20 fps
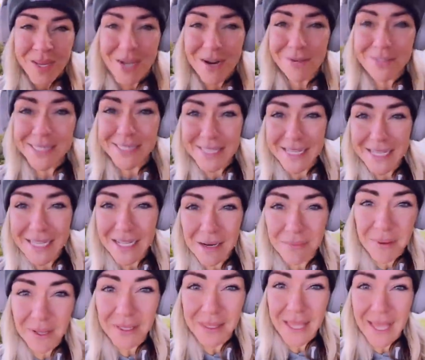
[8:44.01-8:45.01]
And I was thinking
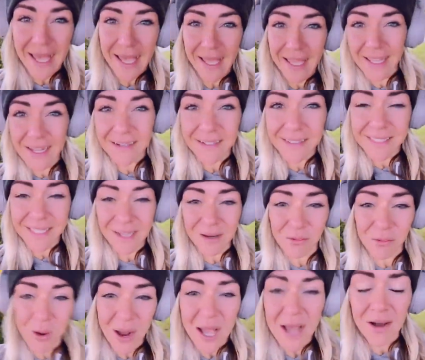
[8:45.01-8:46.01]
about that, and I was
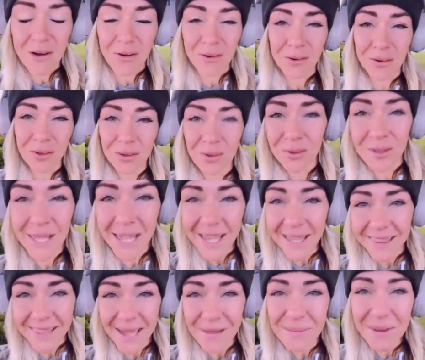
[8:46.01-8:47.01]
like, wow,
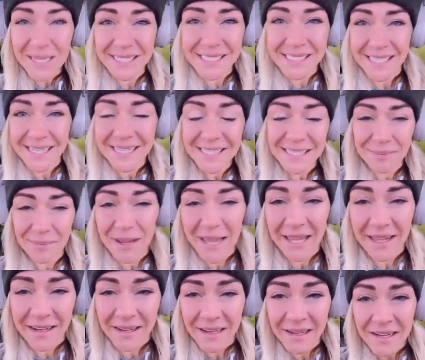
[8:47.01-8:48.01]
yeah, that makes sense,
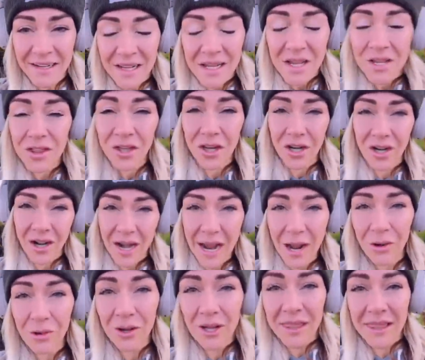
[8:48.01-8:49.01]
man they're
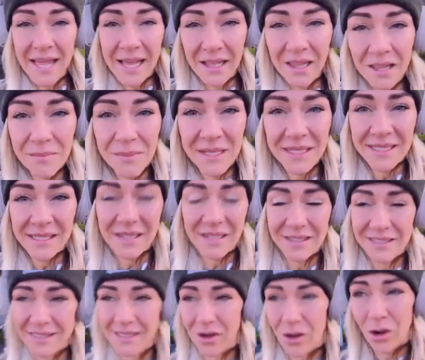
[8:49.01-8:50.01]
out in the
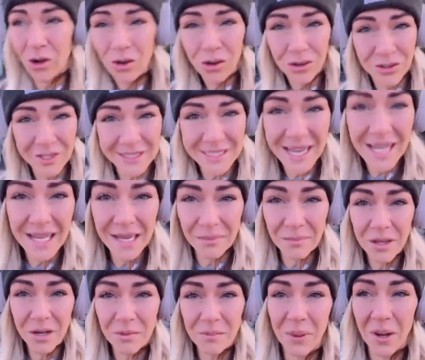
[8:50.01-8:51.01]
elements all the
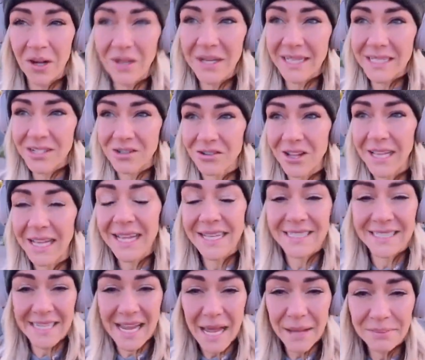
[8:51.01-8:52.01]
time. Their bodies are like
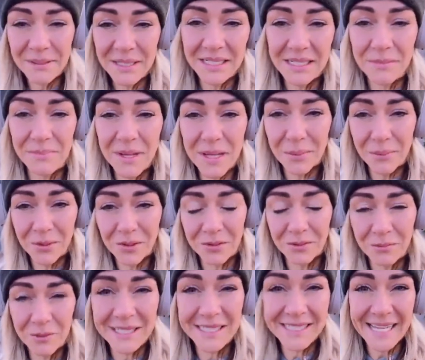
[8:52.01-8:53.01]
adapting to be able
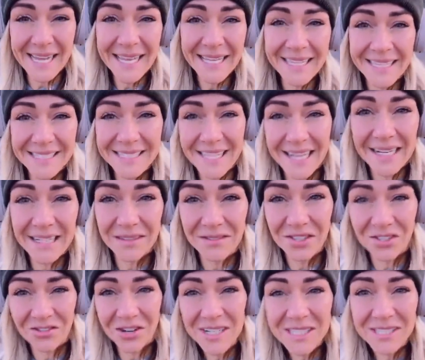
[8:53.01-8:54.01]
to withstand these kind
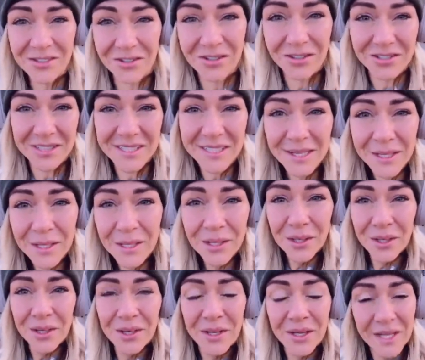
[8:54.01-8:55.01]
of stressors.
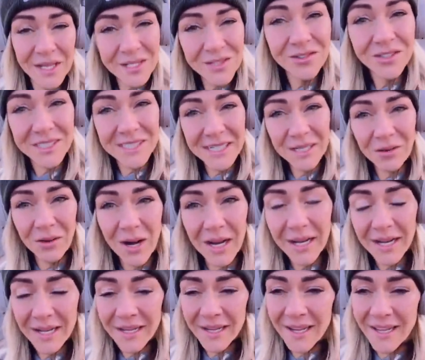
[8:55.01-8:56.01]
Interesting,
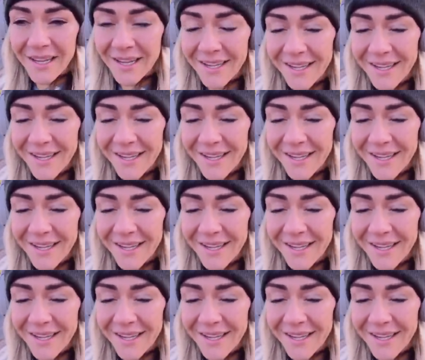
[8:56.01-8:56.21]
right?